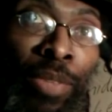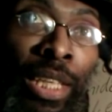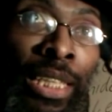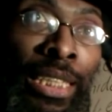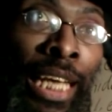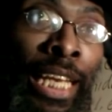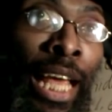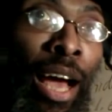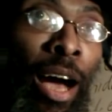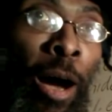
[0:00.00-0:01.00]
you understand,
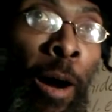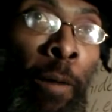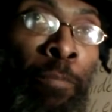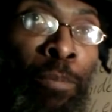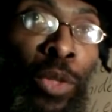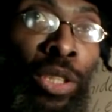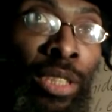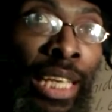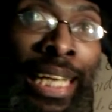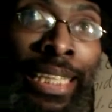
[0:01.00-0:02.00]

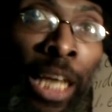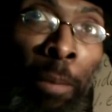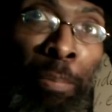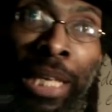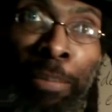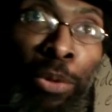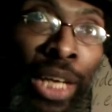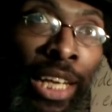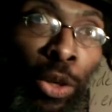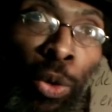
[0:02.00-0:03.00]
say that dumb people
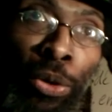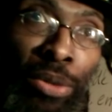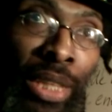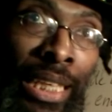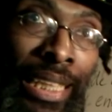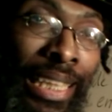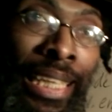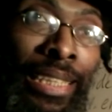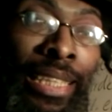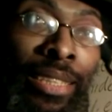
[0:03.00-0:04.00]
can quote
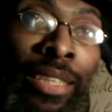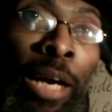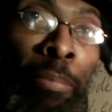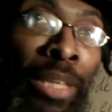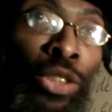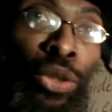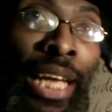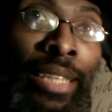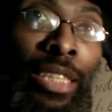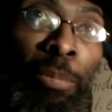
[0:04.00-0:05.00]
anything since dumb means you
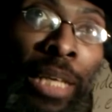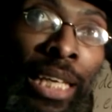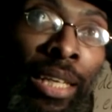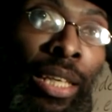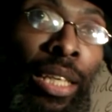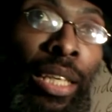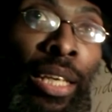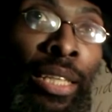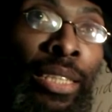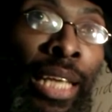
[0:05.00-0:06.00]
can't speak,
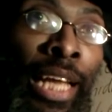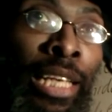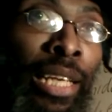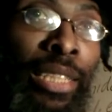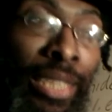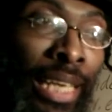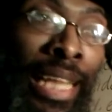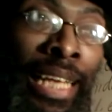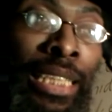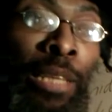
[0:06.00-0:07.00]
you understand, say
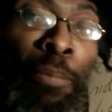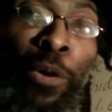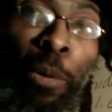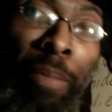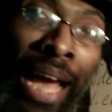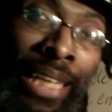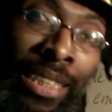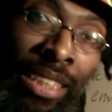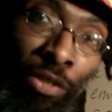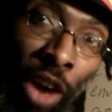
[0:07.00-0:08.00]
that His Imperial
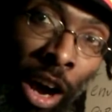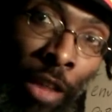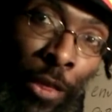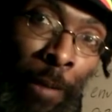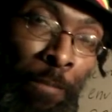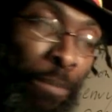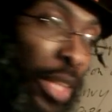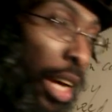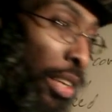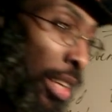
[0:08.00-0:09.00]
Majesty's father,
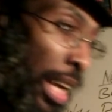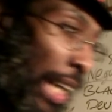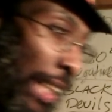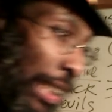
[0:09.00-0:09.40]
Ras